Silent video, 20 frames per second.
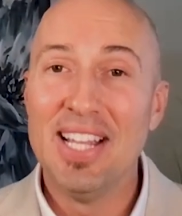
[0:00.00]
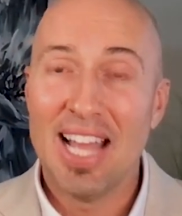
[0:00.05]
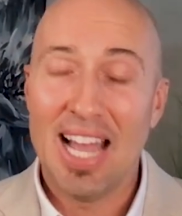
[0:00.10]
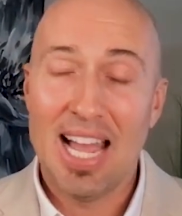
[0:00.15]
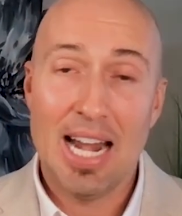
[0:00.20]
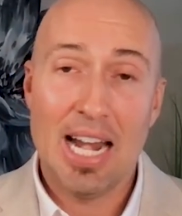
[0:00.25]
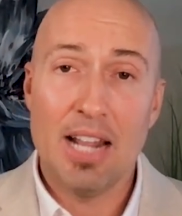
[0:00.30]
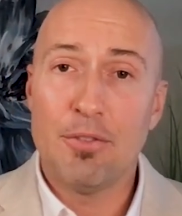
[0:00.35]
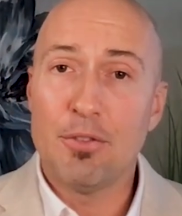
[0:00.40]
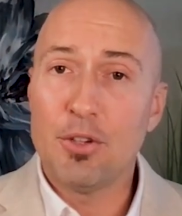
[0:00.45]

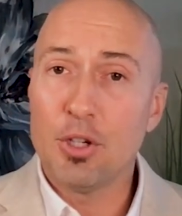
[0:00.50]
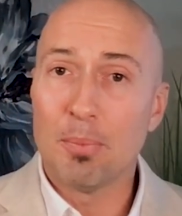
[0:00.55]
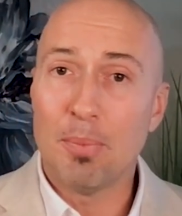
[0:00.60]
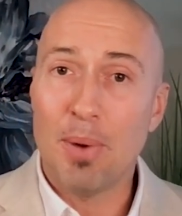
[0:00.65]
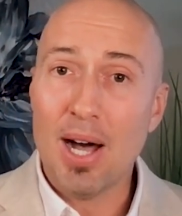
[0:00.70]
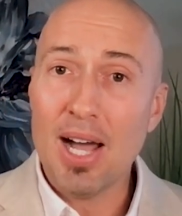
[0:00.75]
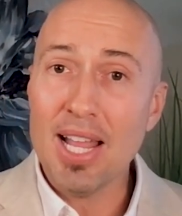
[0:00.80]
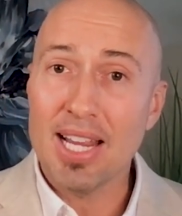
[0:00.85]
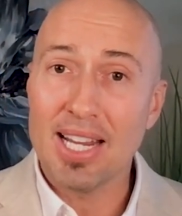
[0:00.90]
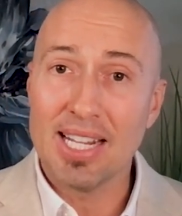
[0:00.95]
And if you're
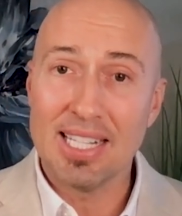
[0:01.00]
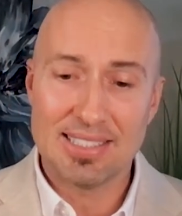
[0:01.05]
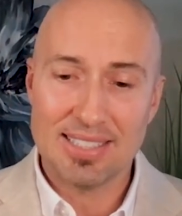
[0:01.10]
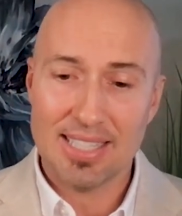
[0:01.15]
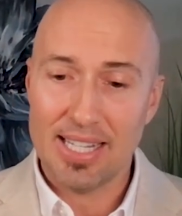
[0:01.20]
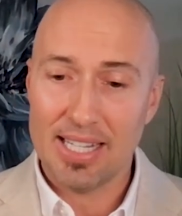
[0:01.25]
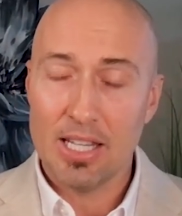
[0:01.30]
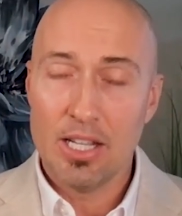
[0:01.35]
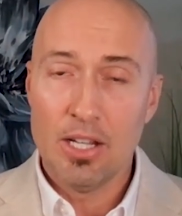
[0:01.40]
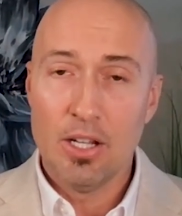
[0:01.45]
buying, it's
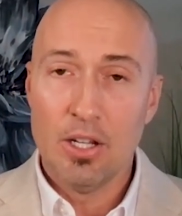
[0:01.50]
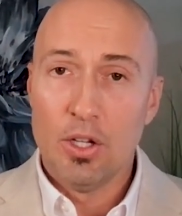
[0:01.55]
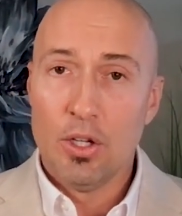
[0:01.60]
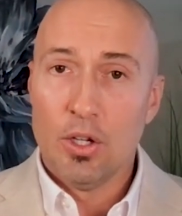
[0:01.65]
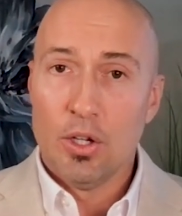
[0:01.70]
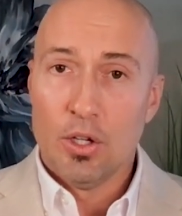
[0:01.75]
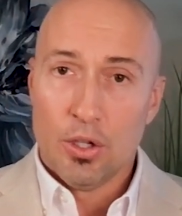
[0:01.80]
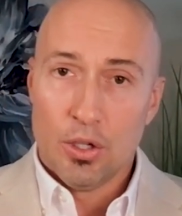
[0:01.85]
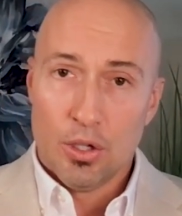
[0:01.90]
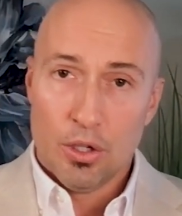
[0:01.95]
like,
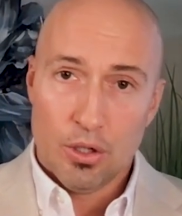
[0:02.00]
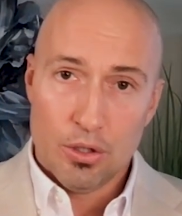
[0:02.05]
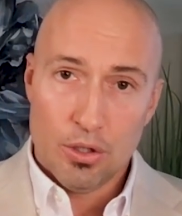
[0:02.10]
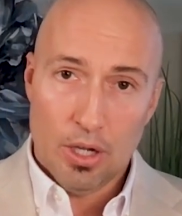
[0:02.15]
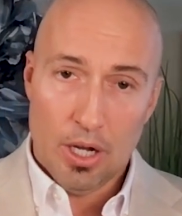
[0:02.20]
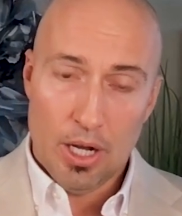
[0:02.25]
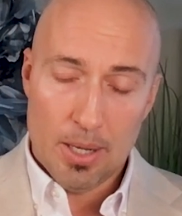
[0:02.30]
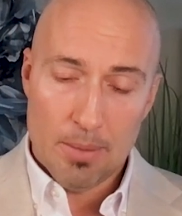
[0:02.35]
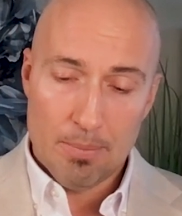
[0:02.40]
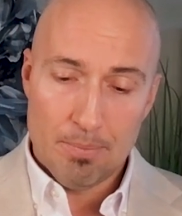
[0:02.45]

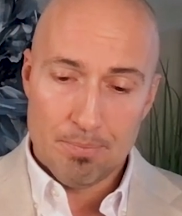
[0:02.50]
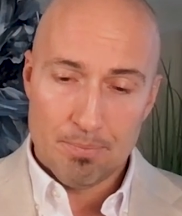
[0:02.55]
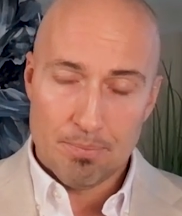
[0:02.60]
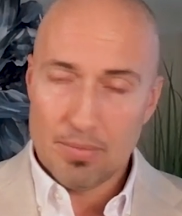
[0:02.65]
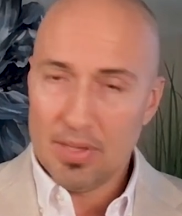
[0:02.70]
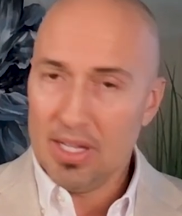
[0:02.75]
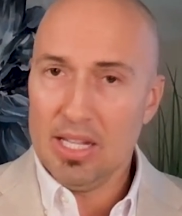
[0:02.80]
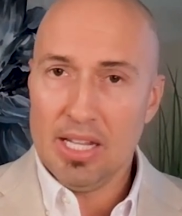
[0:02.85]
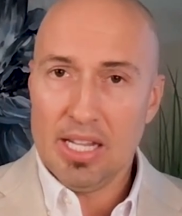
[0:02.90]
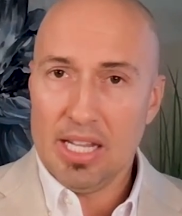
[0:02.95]

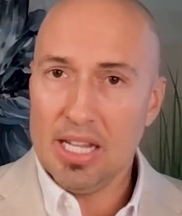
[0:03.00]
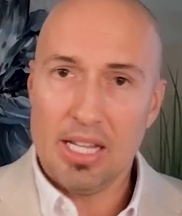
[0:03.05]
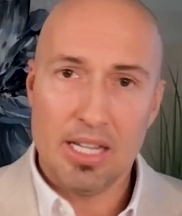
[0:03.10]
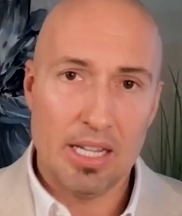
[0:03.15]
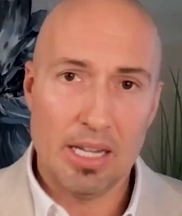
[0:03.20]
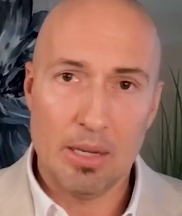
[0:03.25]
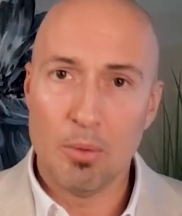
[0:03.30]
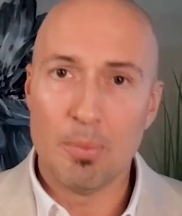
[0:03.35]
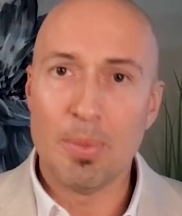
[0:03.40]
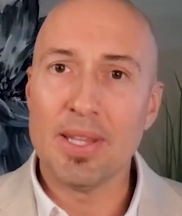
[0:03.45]

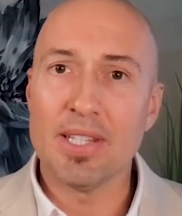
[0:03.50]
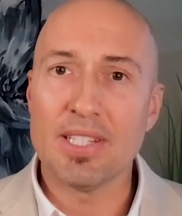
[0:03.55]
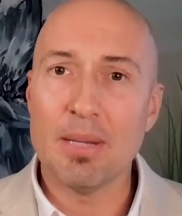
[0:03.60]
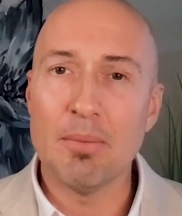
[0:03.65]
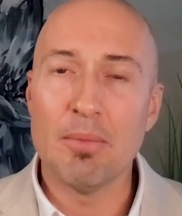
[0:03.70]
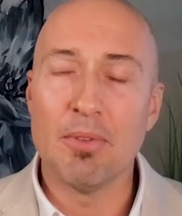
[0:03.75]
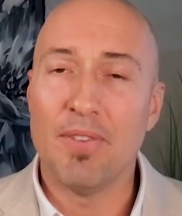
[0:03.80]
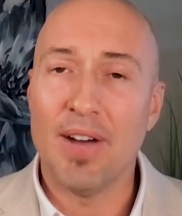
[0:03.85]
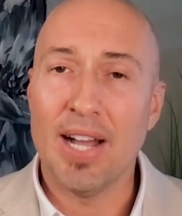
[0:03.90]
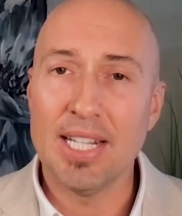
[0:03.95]
it would be the
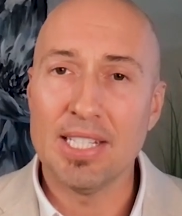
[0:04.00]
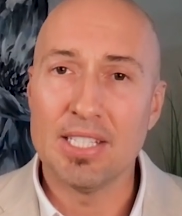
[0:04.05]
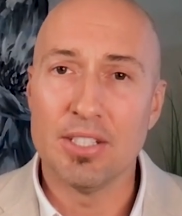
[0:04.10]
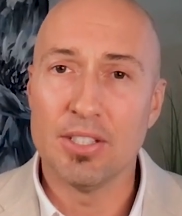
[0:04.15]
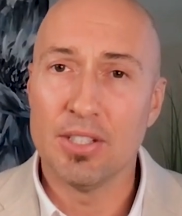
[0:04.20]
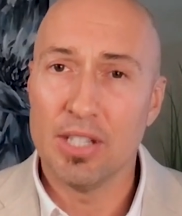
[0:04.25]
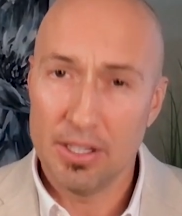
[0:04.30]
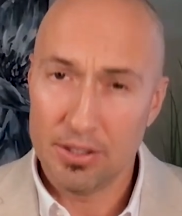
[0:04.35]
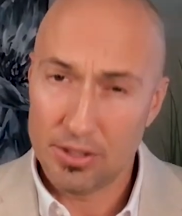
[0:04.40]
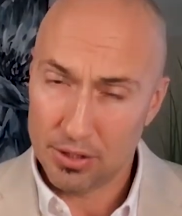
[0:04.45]
same advice
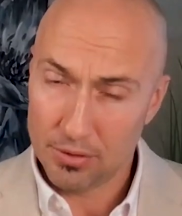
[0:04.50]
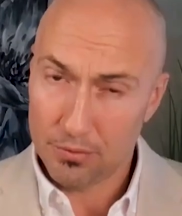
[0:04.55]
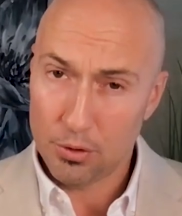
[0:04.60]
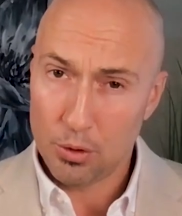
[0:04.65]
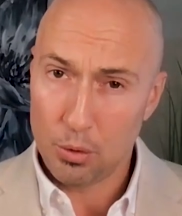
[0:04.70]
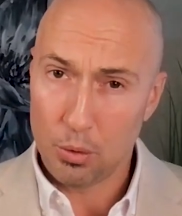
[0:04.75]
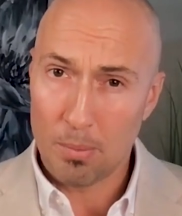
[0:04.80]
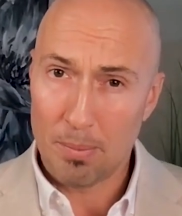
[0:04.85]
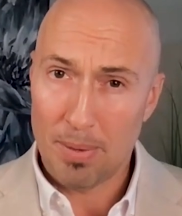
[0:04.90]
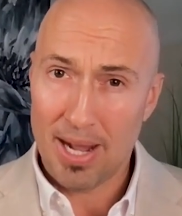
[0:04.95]
as if
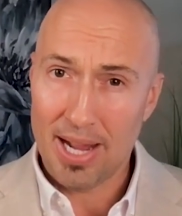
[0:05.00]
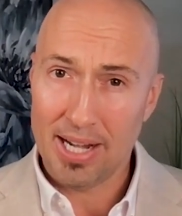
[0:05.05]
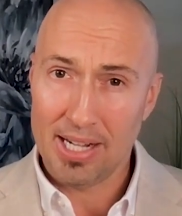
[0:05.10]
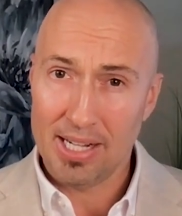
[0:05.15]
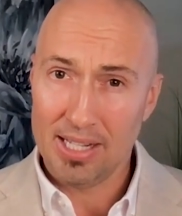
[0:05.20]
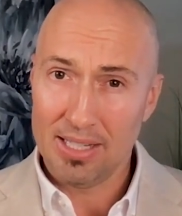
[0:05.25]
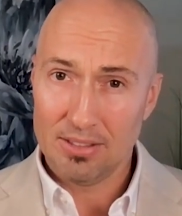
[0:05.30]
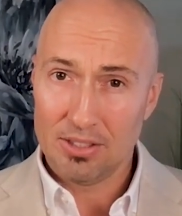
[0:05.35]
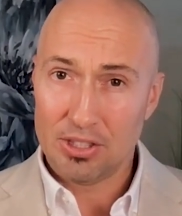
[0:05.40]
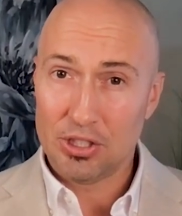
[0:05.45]
you were
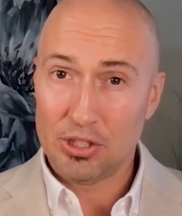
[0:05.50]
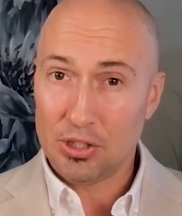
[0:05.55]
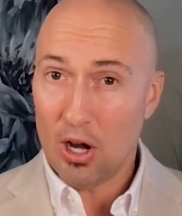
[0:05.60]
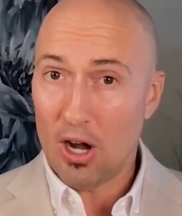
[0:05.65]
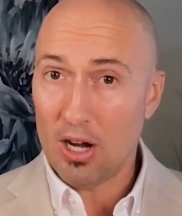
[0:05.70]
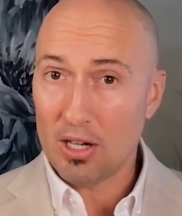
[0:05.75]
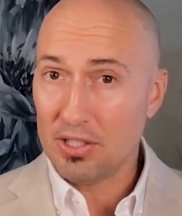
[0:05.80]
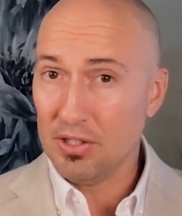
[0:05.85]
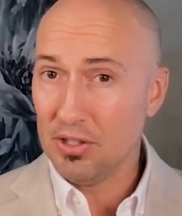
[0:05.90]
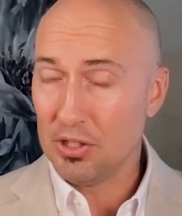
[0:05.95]
buying
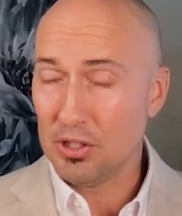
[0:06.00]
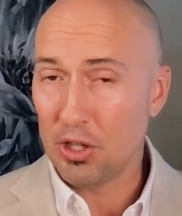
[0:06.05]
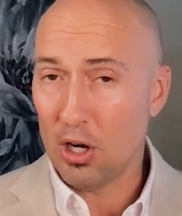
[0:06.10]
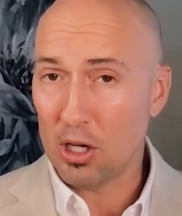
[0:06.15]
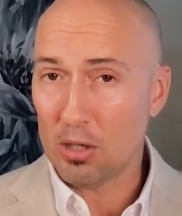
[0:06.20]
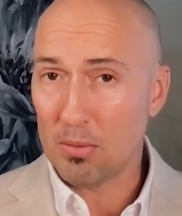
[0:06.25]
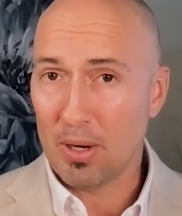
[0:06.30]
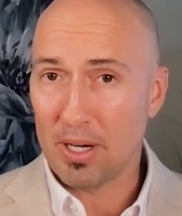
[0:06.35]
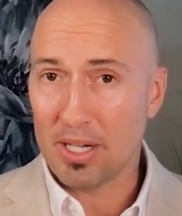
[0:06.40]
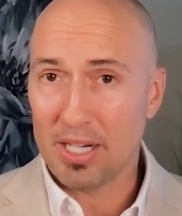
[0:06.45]
stocks in the
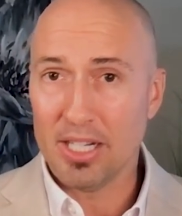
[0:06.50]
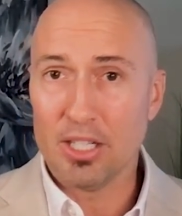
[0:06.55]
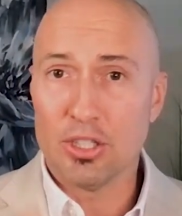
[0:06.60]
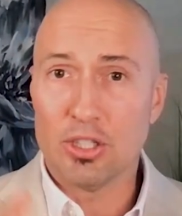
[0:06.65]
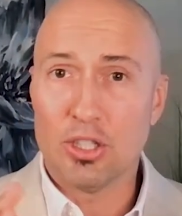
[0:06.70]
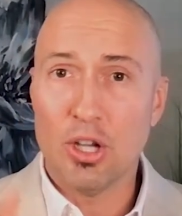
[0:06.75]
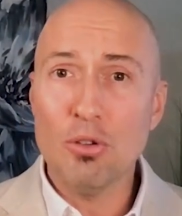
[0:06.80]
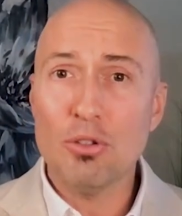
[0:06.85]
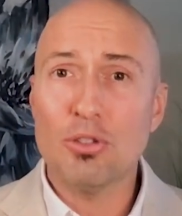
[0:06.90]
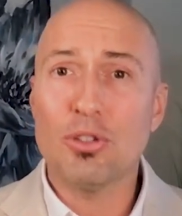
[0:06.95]
stock market.
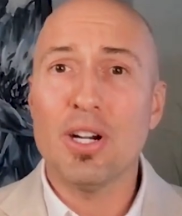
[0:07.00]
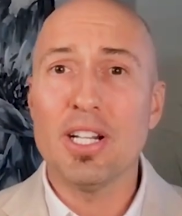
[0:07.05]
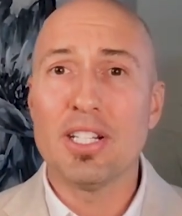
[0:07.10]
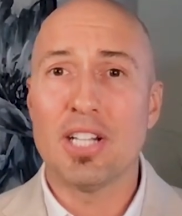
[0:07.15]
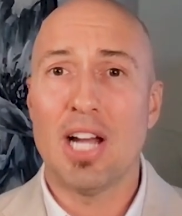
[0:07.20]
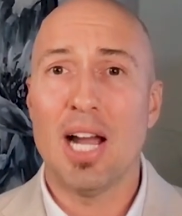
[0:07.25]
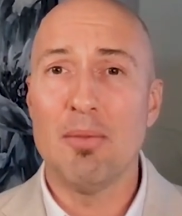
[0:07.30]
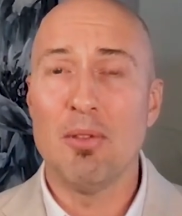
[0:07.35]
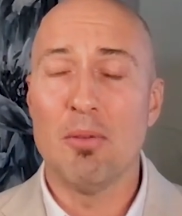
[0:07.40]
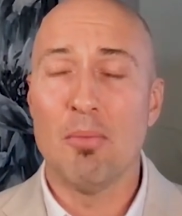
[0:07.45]
Don't try to
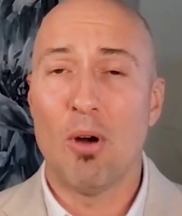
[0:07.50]
time the